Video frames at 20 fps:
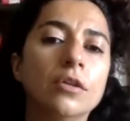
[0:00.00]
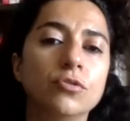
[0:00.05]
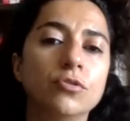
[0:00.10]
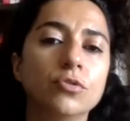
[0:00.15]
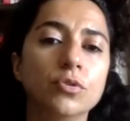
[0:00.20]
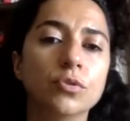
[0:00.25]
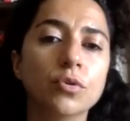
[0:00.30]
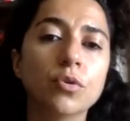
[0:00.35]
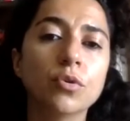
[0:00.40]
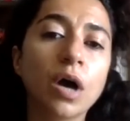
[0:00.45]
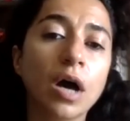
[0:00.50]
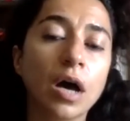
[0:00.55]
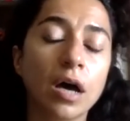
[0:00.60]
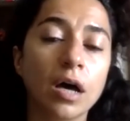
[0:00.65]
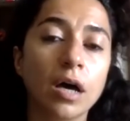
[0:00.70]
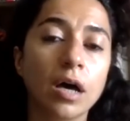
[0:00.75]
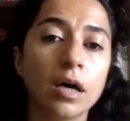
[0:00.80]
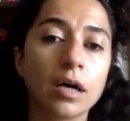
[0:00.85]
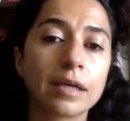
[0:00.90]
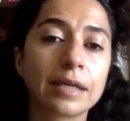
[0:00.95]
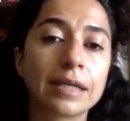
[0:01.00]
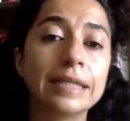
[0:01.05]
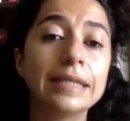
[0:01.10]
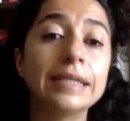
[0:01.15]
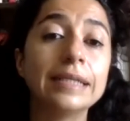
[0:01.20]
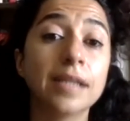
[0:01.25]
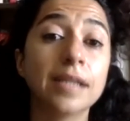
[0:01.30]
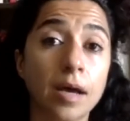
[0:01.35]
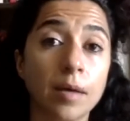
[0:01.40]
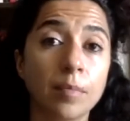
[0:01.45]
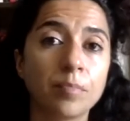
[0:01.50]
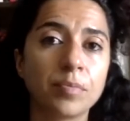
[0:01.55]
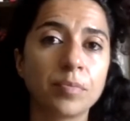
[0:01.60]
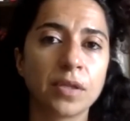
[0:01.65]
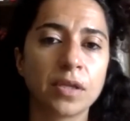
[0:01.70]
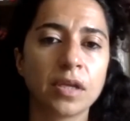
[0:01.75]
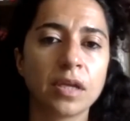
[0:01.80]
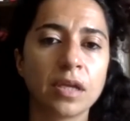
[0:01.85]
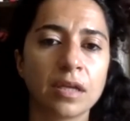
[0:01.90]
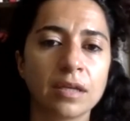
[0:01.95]
to clean up
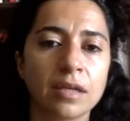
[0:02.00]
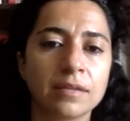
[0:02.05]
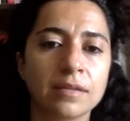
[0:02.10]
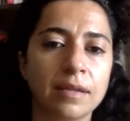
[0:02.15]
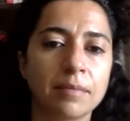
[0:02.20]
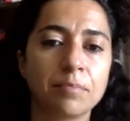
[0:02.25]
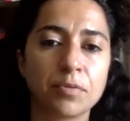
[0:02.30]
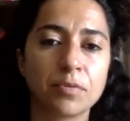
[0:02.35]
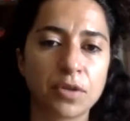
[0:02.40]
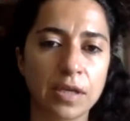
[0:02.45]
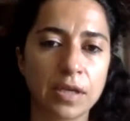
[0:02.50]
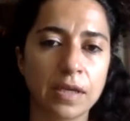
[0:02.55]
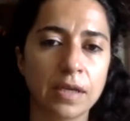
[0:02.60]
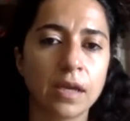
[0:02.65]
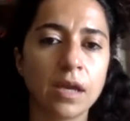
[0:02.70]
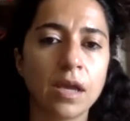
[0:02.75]
the debris.